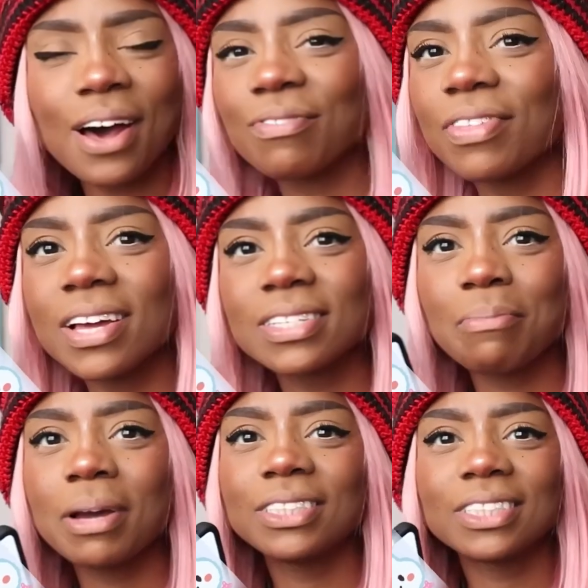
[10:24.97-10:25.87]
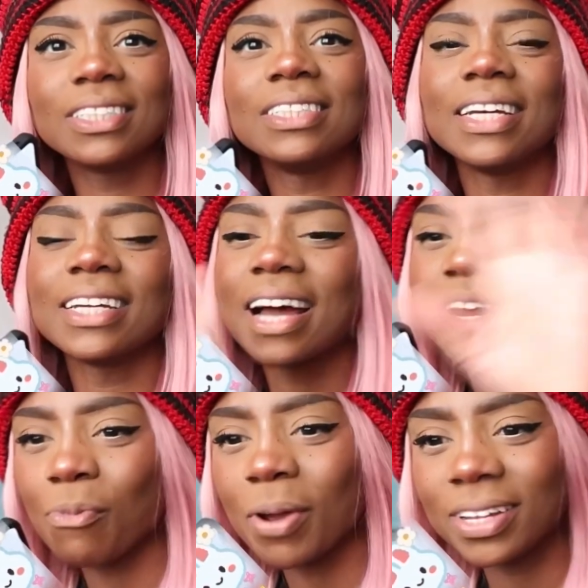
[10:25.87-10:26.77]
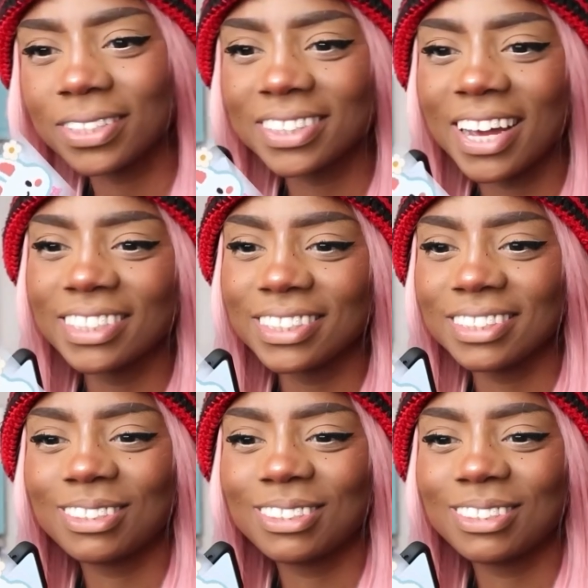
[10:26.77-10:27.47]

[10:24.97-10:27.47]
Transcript: of things I mentioned and kind of went into tangents